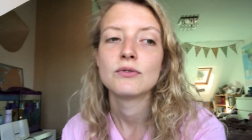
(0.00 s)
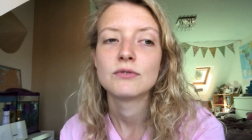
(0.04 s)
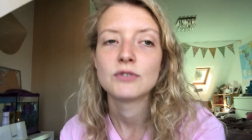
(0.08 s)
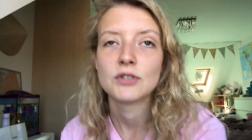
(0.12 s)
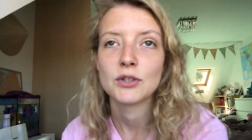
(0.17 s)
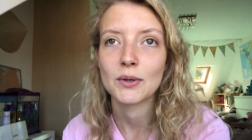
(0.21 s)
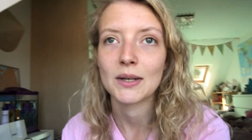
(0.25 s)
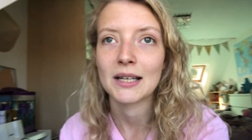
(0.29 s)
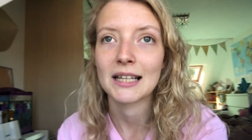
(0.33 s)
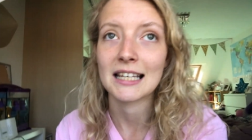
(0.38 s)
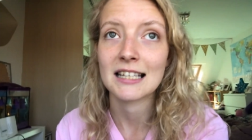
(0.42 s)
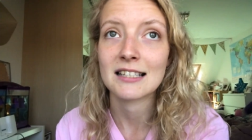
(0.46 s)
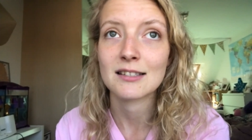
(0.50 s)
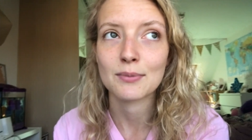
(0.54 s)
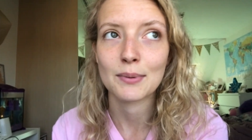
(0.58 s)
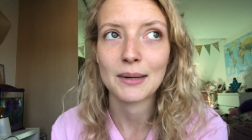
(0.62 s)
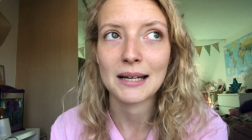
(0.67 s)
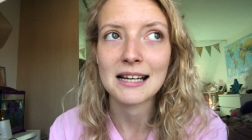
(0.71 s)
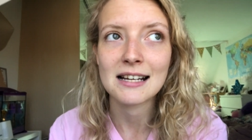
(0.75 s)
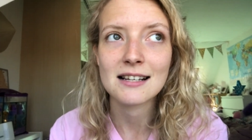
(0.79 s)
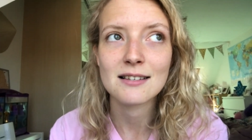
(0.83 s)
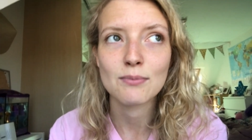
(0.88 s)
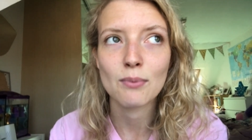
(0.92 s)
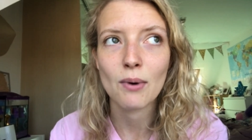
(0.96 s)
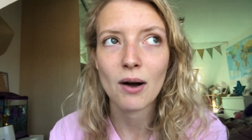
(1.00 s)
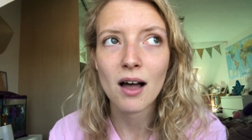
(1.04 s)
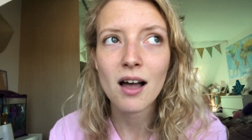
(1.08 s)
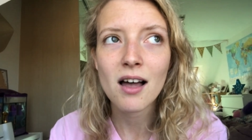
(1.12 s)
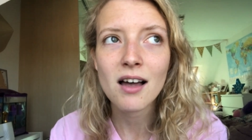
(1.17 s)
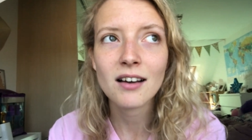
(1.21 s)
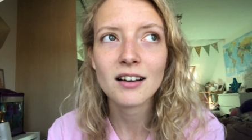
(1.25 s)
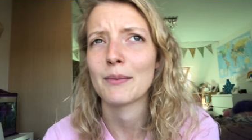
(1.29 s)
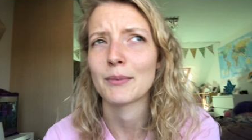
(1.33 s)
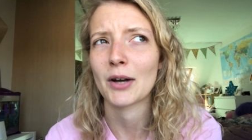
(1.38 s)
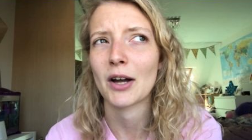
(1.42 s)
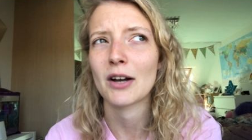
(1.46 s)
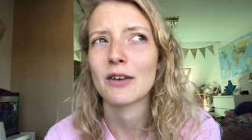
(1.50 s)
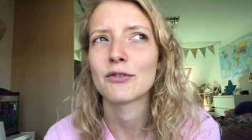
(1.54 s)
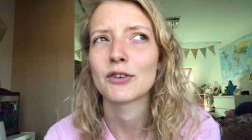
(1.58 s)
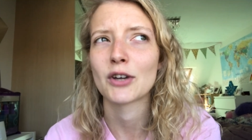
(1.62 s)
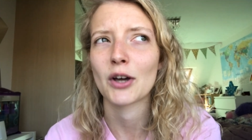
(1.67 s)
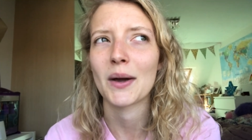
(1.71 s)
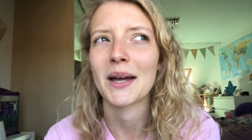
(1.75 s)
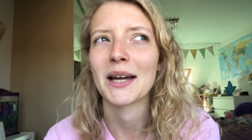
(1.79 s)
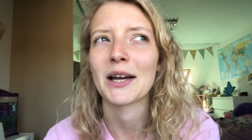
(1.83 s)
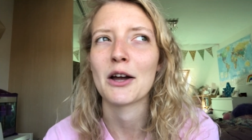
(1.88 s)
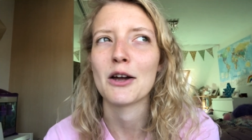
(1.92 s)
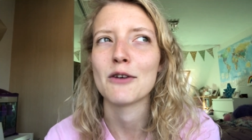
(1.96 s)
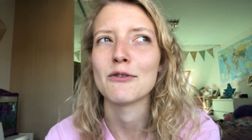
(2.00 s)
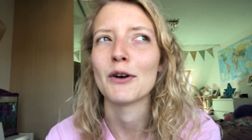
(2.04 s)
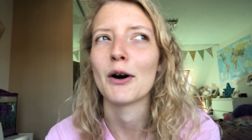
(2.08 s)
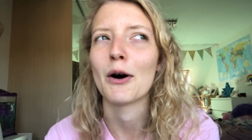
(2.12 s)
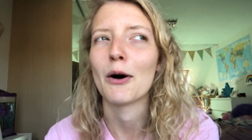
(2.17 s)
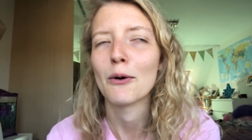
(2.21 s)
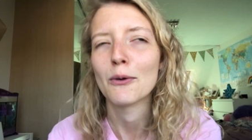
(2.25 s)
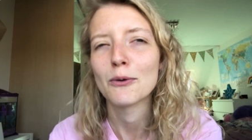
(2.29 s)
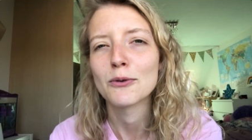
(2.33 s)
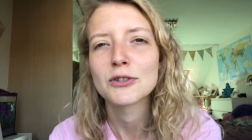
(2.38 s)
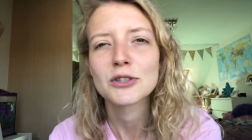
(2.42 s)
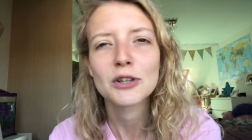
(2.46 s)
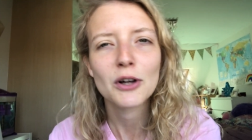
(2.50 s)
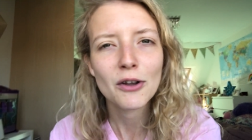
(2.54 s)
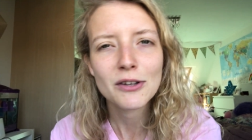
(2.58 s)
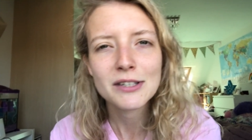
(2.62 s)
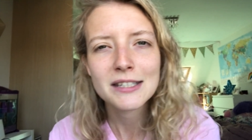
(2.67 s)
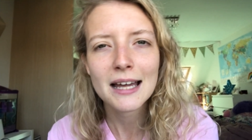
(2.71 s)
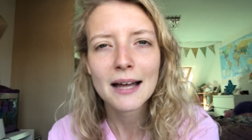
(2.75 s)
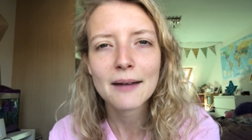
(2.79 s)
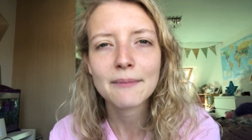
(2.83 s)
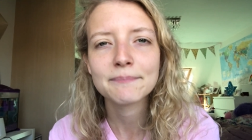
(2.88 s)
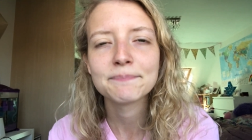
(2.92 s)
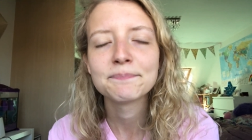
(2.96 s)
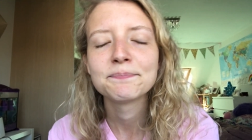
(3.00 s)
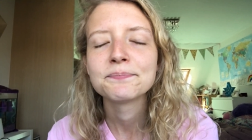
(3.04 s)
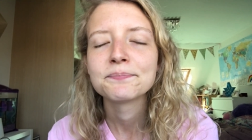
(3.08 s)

doing this week's work I'm kind of going over old content